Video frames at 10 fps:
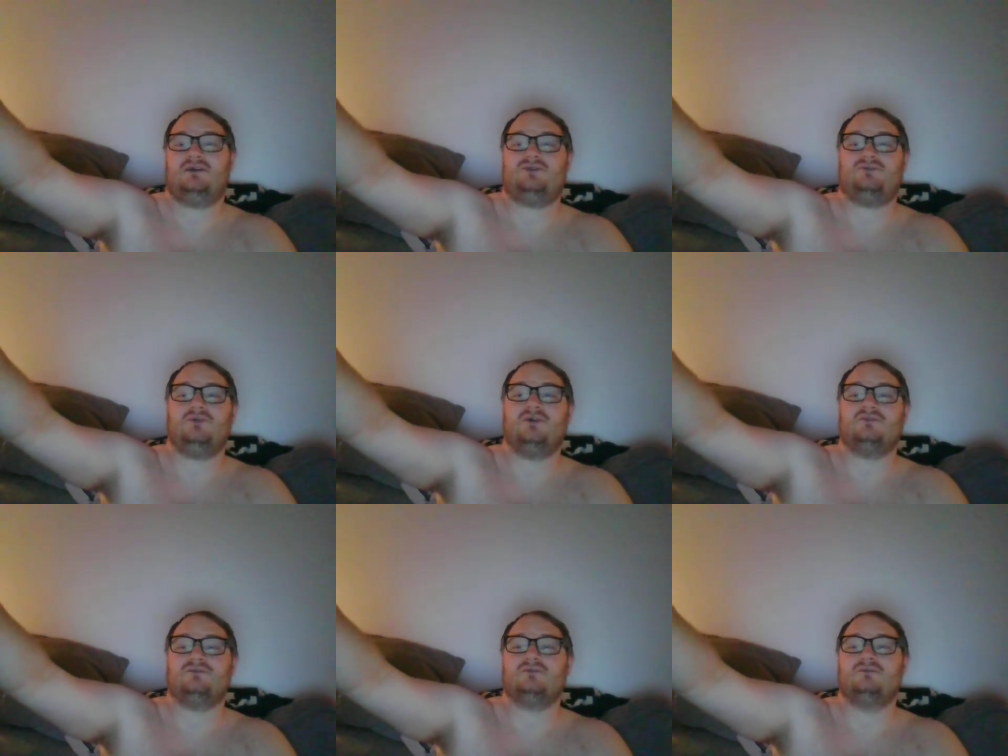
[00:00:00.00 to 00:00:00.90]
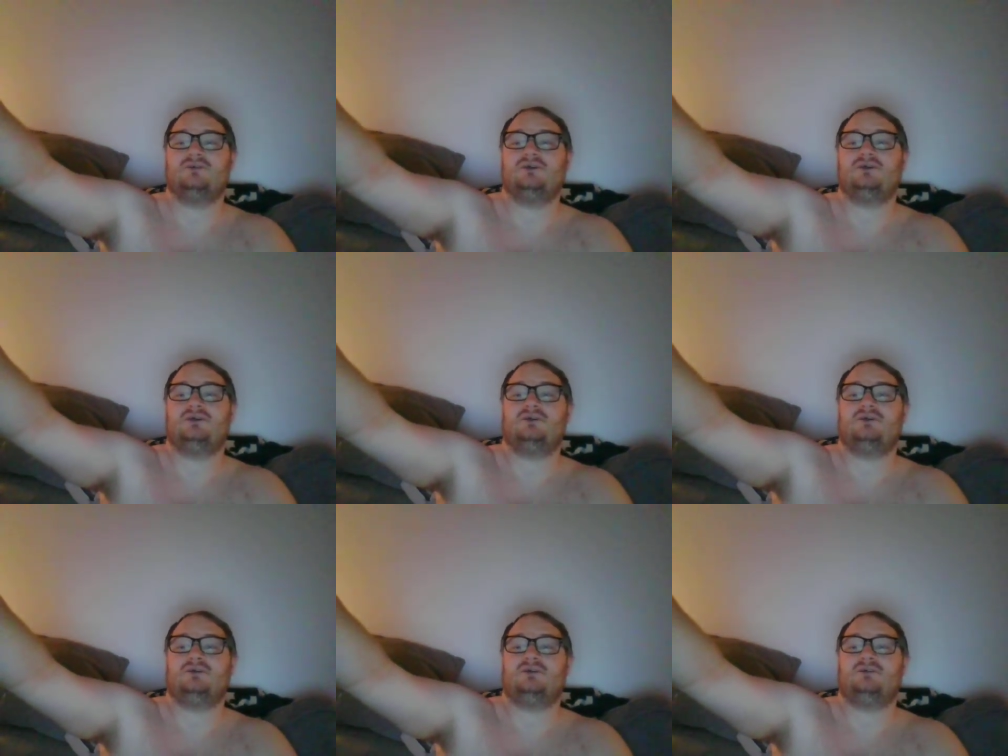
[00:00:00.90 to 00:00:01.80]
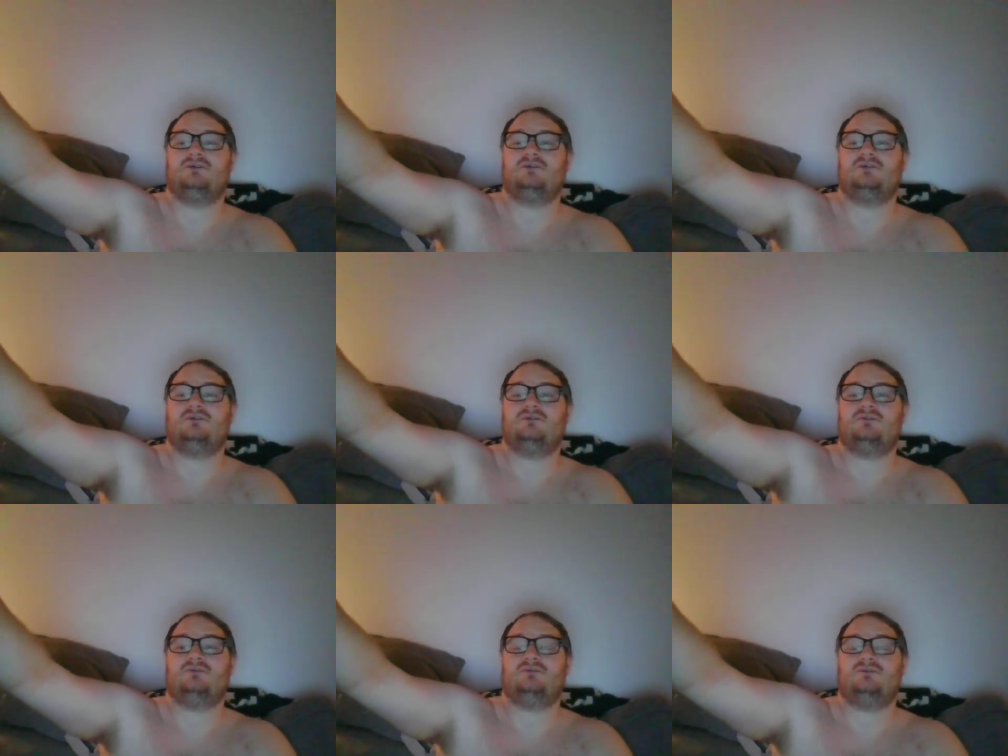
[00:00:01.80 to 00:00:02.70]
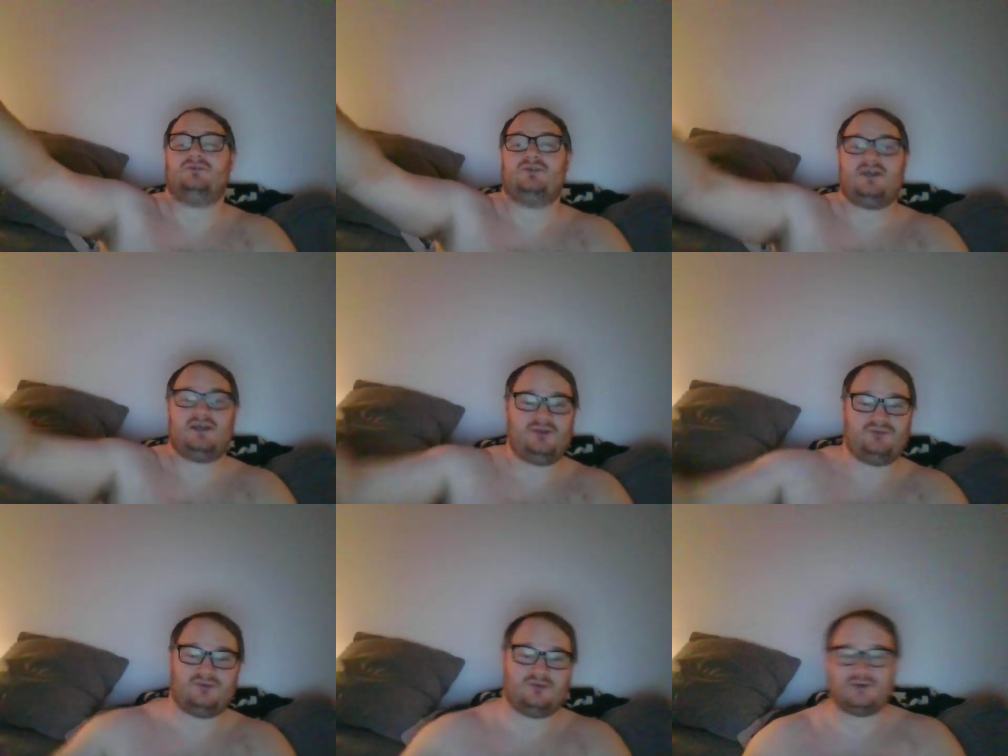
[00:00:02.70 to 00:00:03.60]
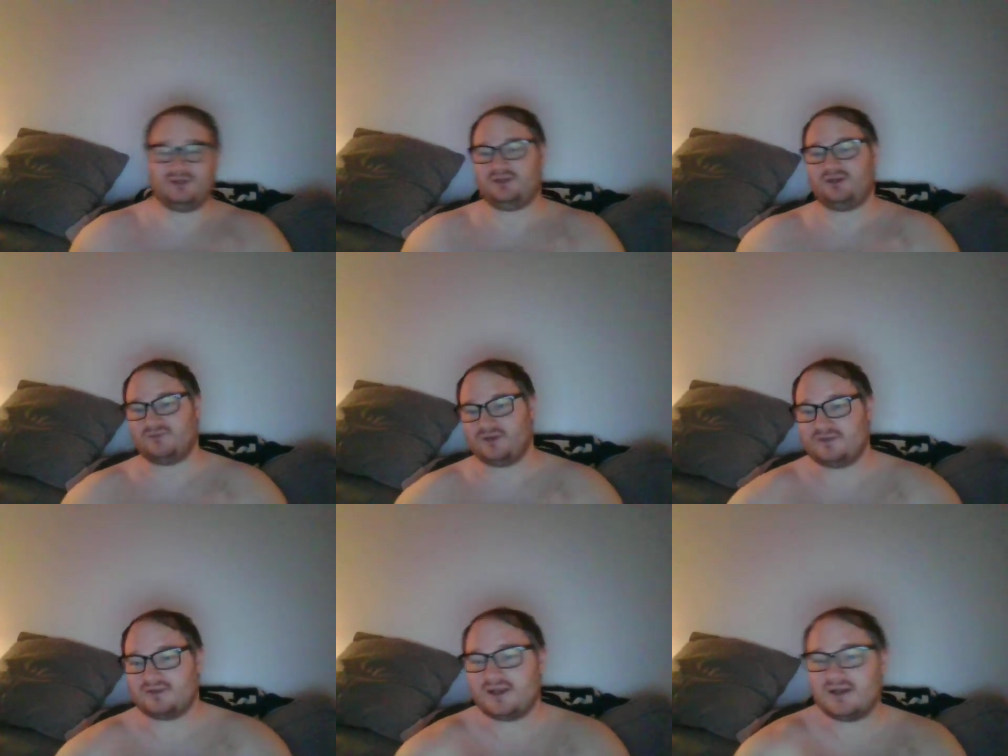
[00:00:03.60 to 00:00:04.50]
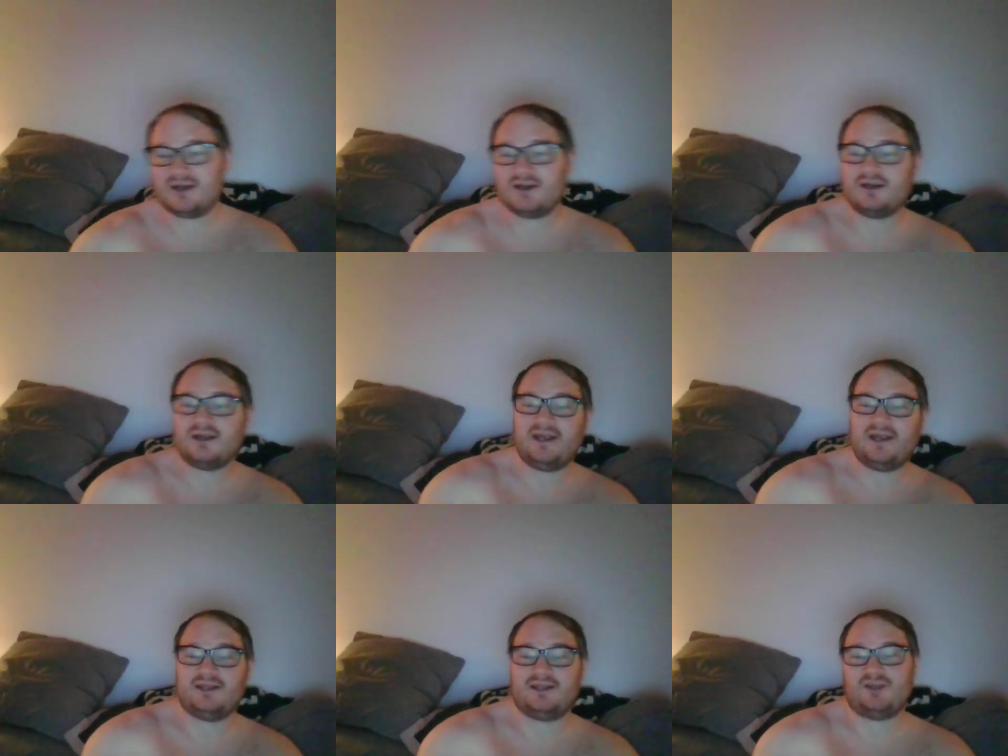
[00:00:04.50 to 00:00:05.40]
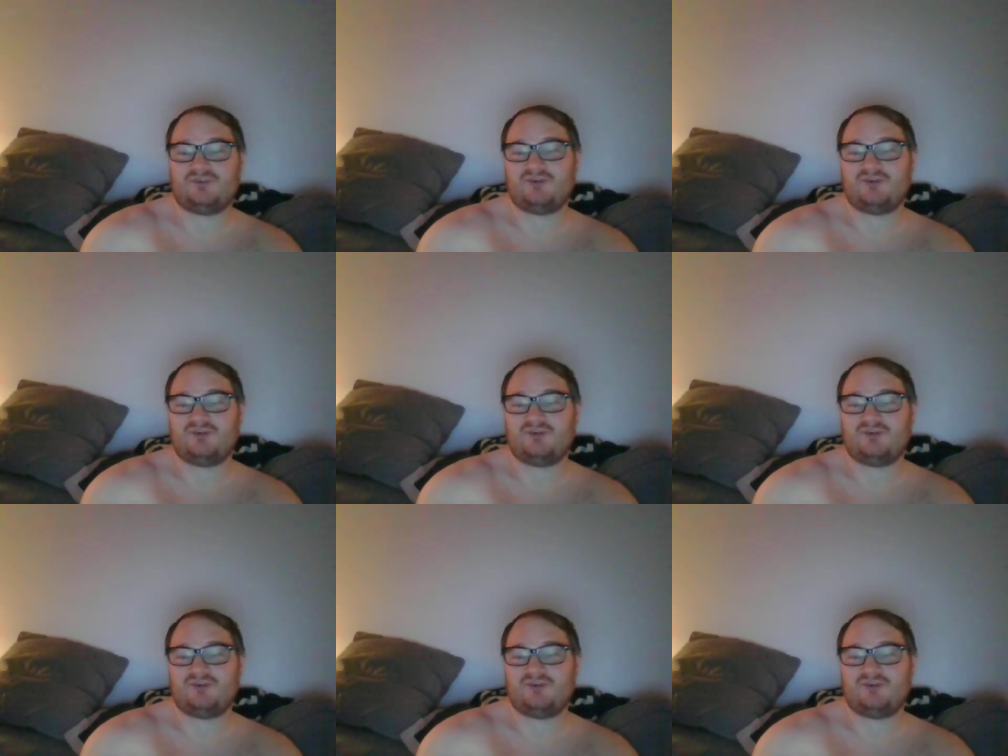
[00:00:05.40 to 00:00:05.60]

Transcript: Okay, so we're going to cut right there, and in case you haven't figured it out, uh, Christopher wins.